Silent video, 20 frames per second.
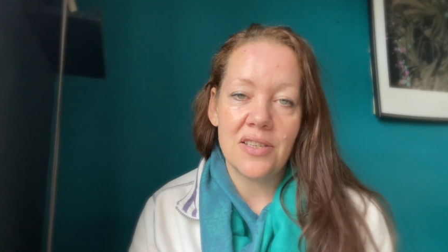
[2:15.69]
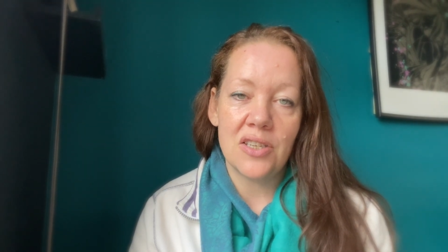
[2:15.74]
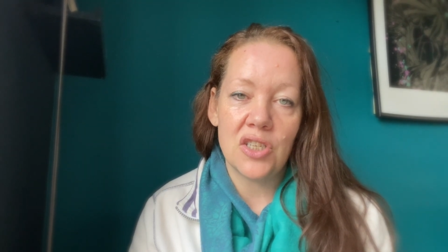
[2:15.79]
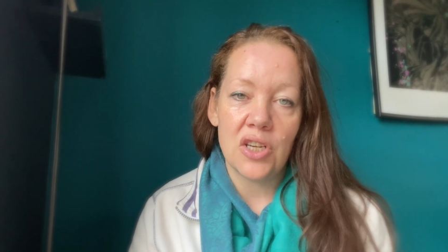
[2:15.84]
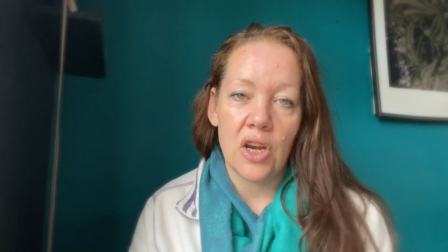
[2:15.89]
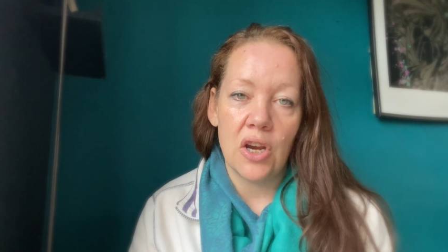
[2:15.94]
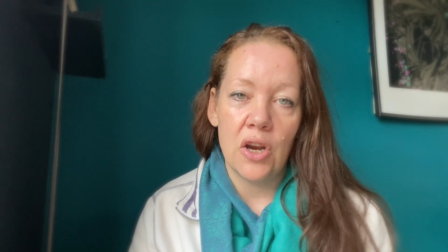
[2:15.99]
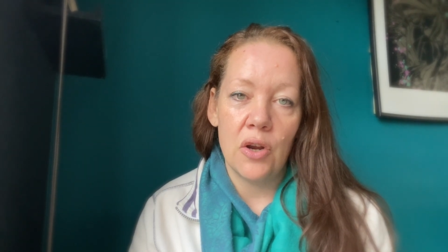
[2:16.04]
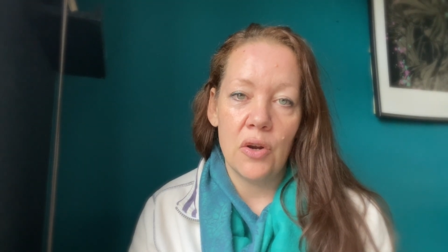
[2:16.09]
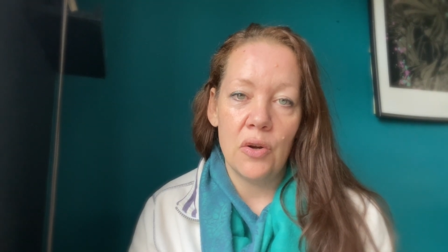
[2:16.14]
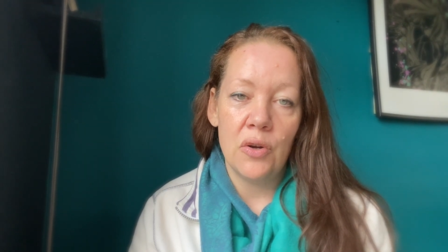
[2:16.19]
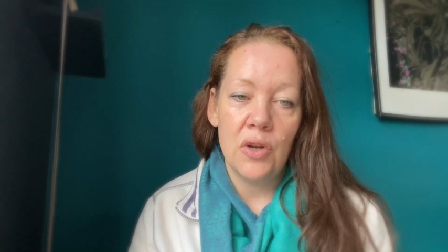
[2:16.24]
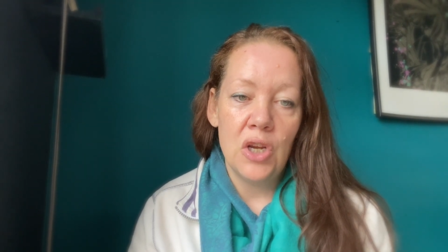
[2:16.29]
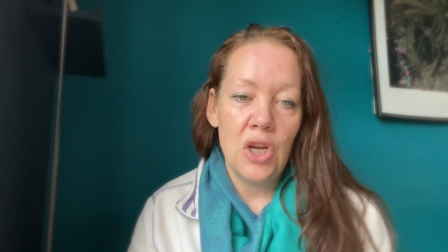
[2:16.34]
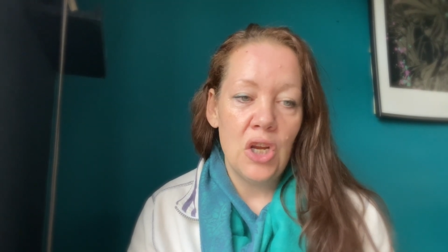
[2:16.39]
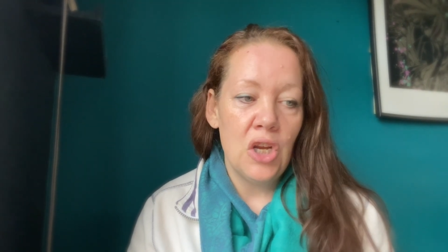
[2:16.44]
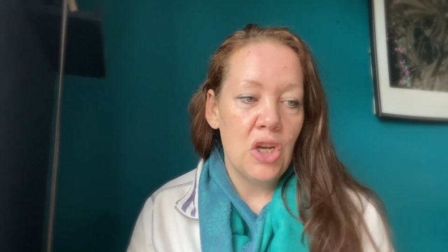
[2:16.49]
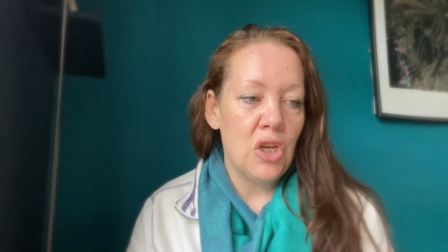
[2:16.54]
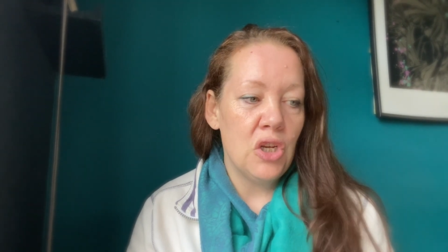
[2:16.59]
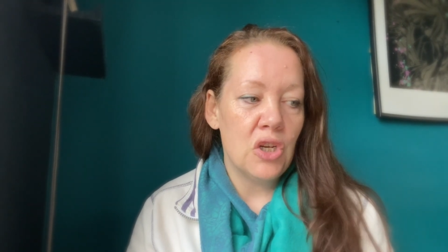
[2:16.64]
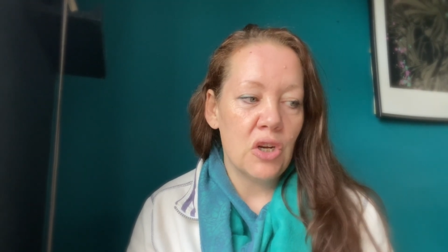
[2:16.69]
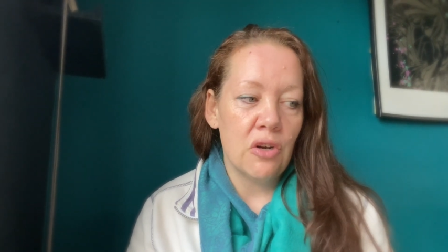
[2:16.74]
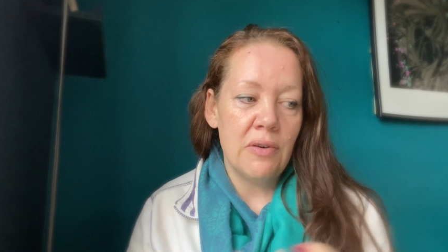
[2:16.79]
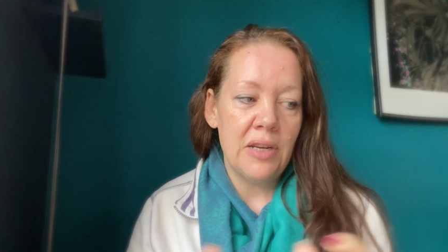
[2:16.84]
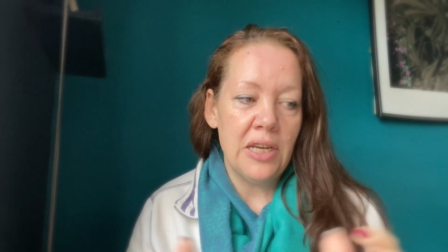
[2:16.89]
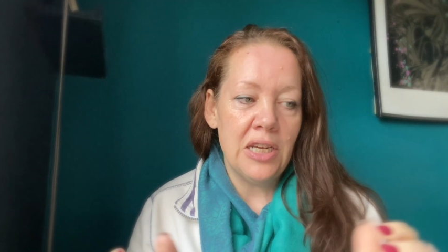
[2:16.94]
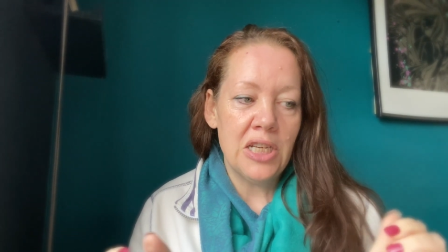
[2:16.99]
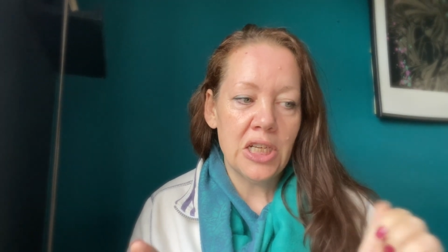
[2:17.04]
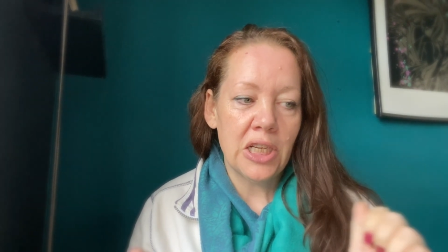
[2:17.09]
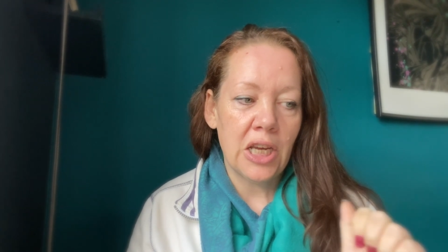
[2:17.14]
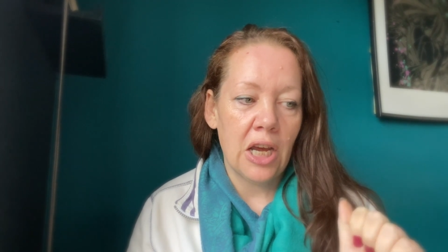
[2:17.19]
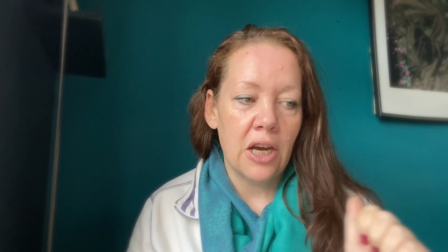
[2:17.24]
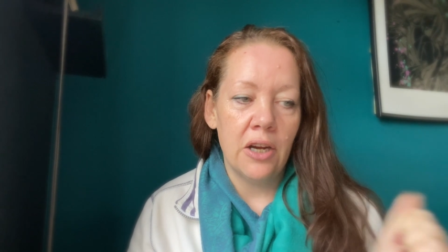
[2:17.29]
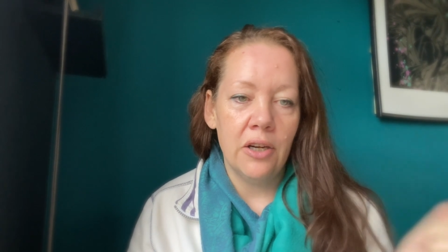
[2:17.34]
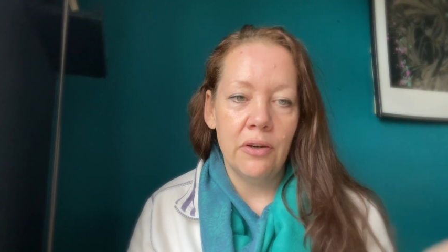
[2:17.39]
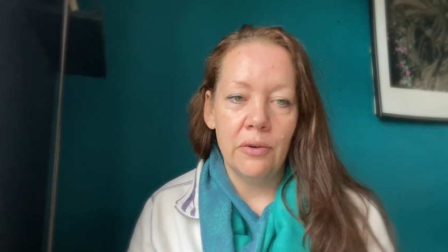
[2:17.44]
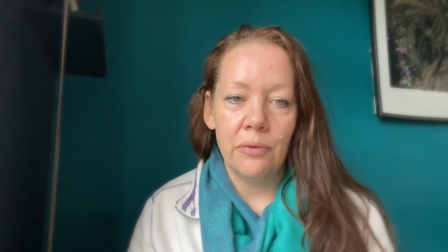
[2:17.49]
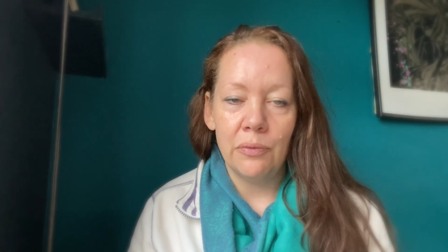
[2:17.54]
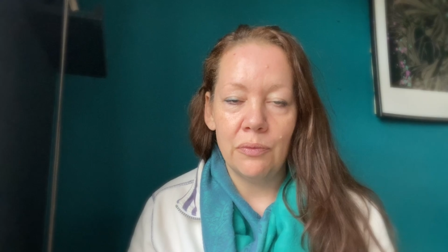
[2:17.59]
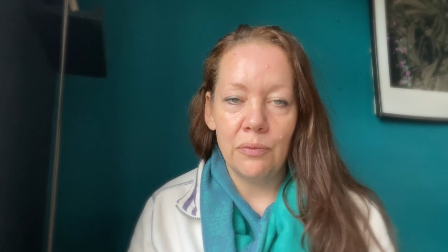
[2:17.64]
So you don't need to
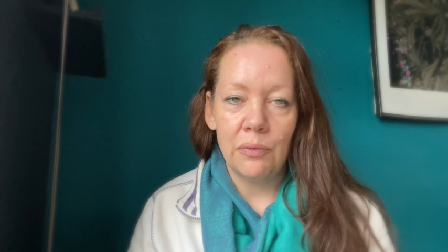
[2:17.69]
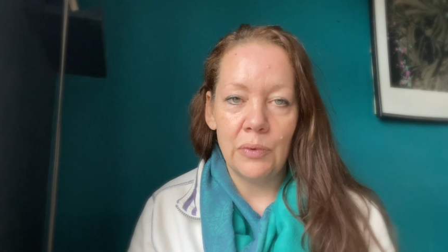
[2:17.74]
go